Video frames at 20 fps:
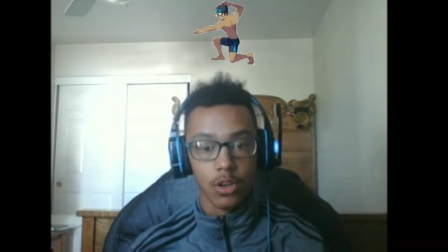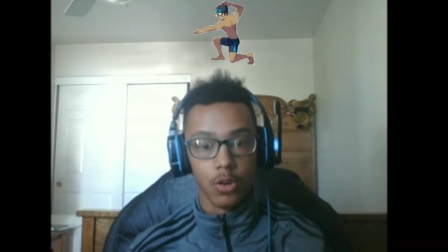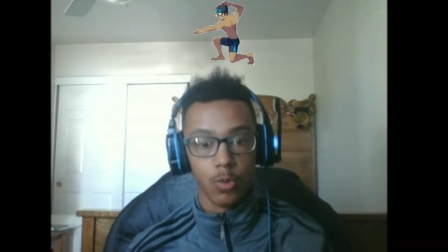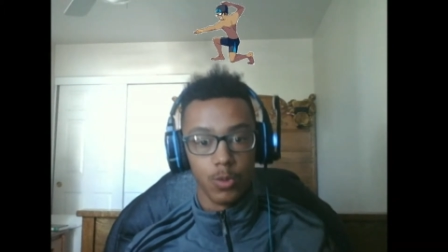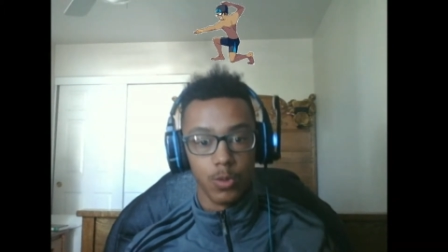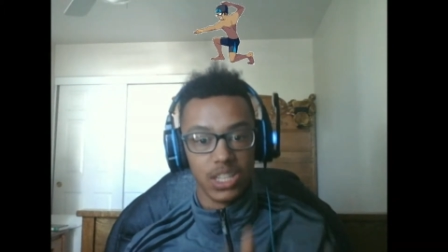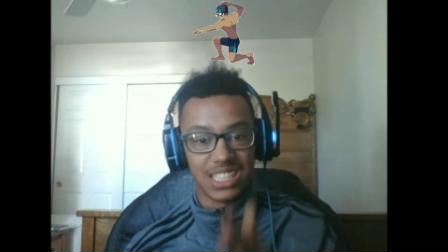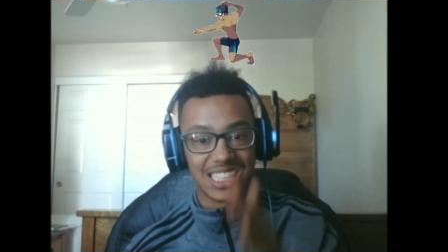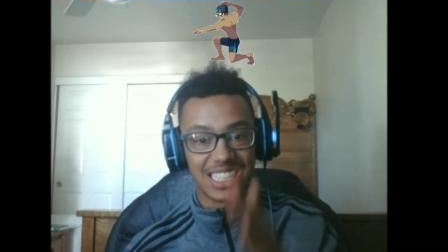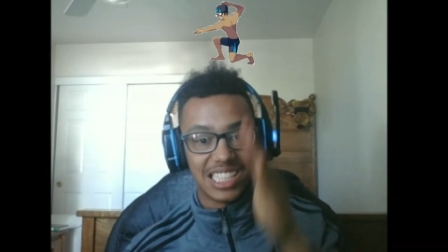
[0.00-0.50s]

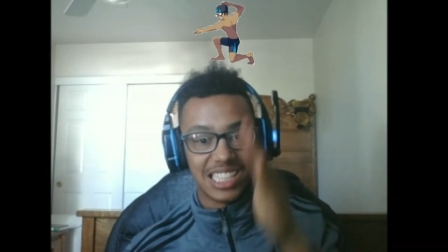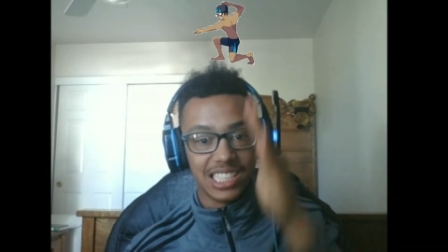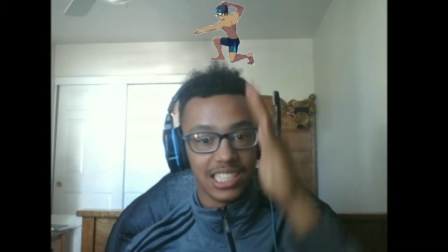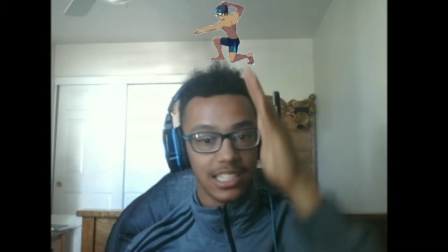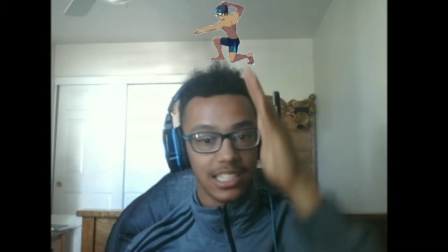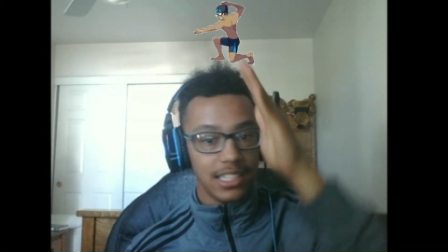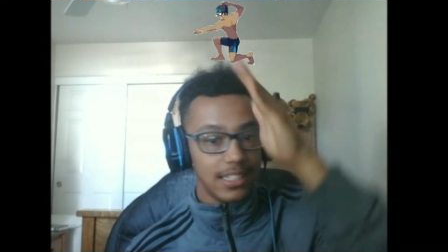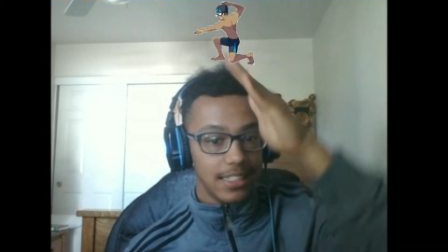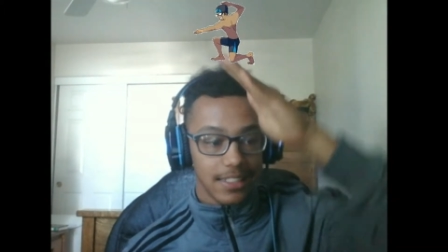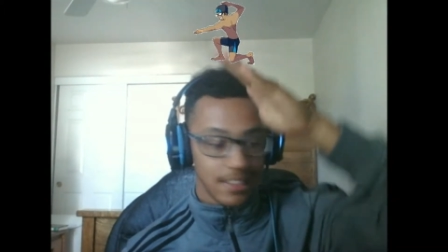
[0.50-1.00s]
We take
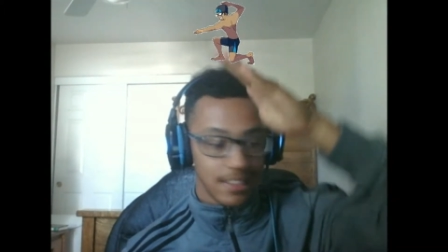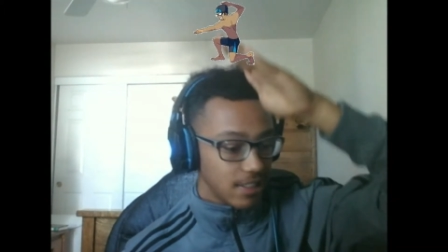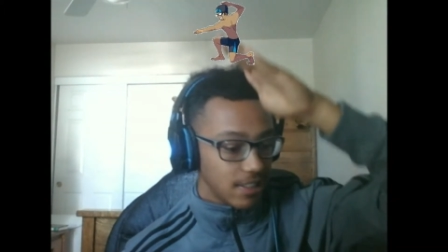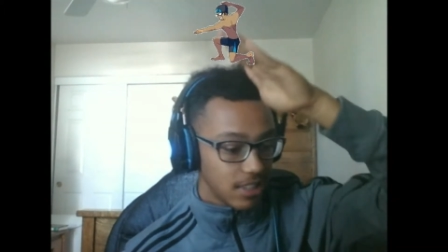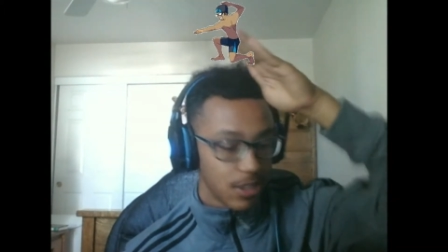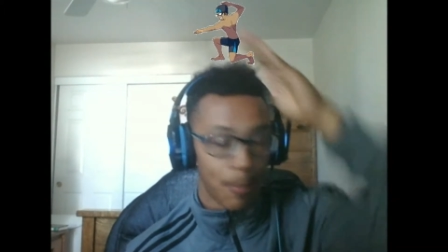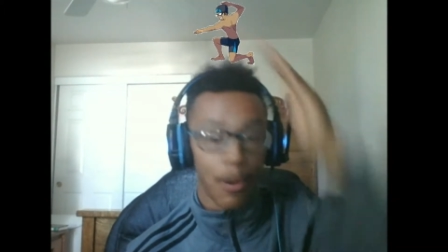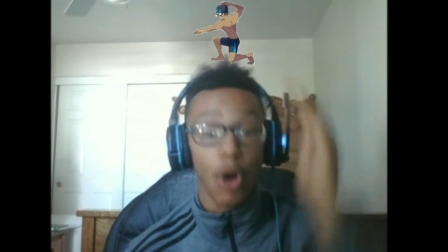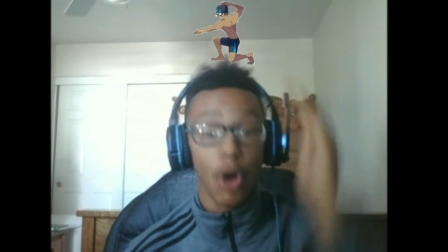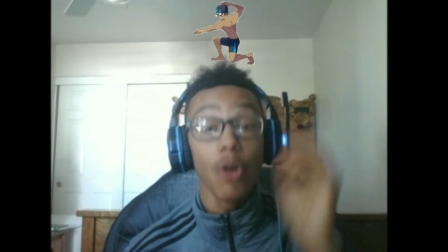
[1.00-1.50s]

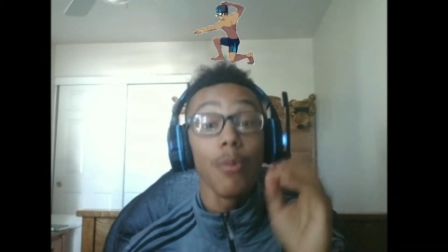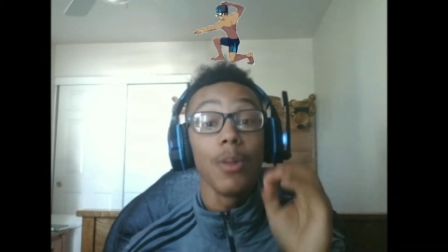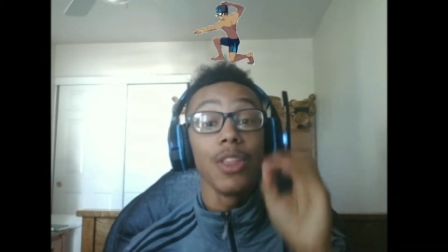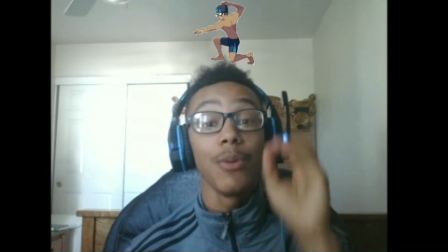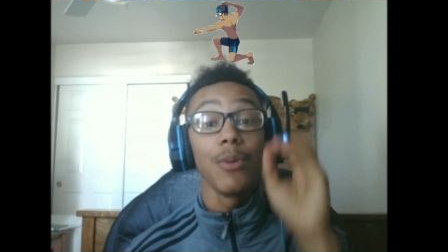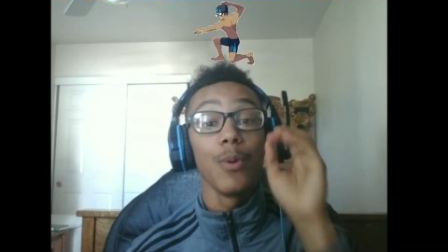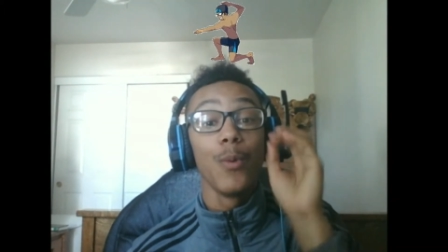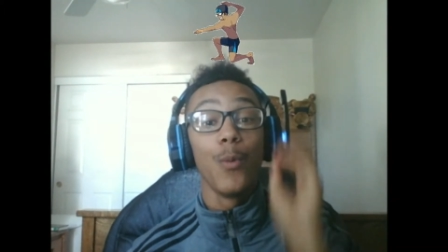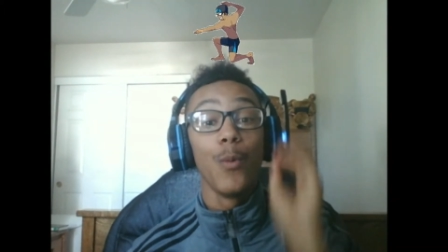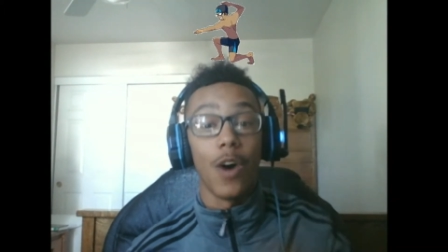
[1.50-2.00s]
the Pokemon
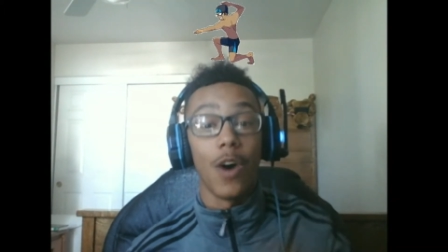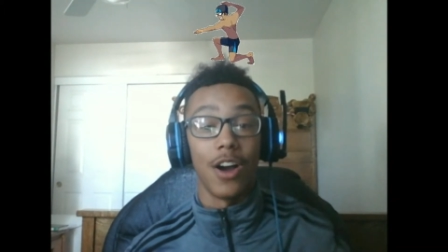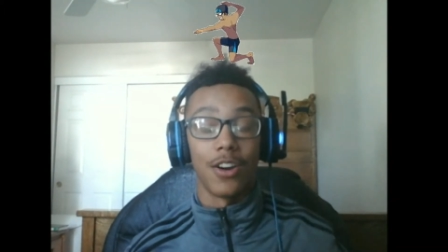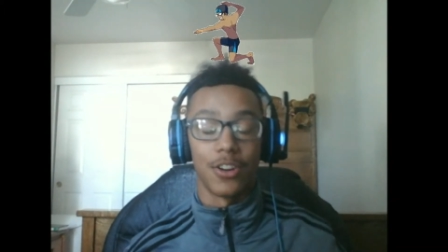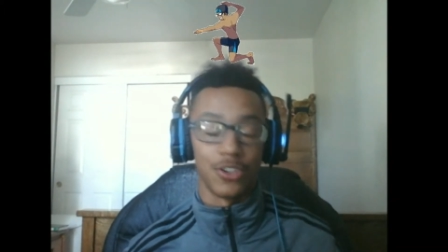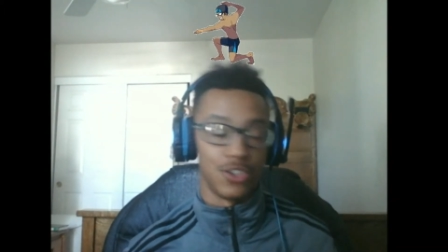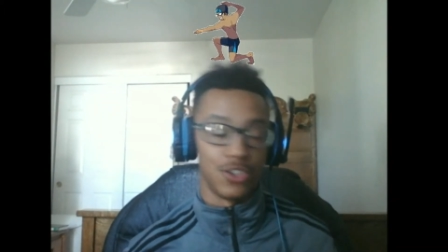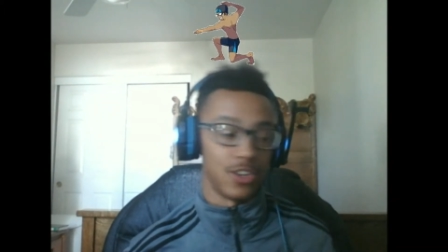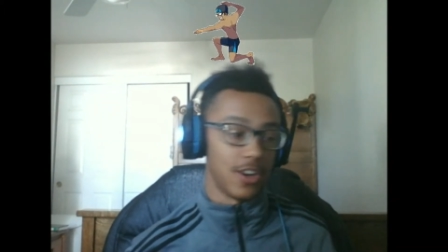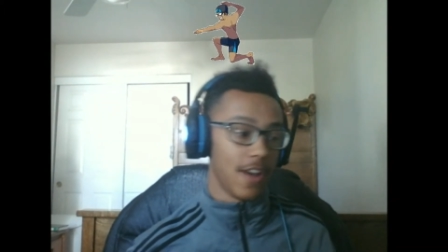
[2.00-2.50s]
that we want on
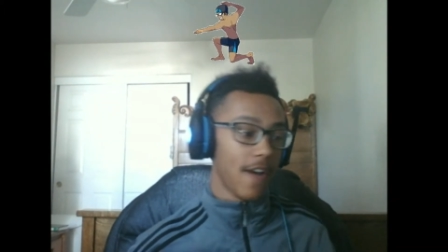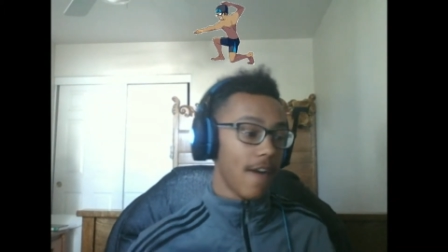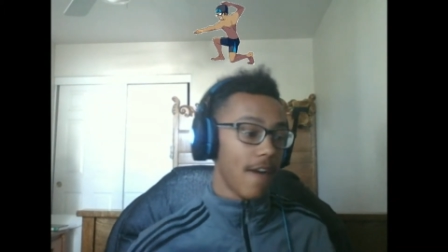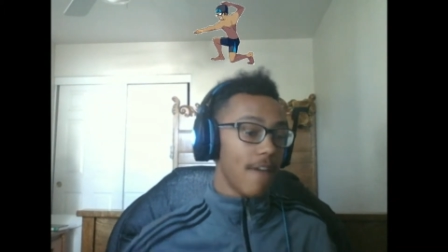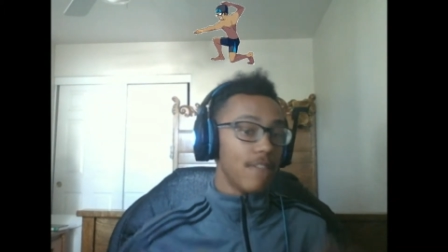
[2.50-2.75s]
our journey.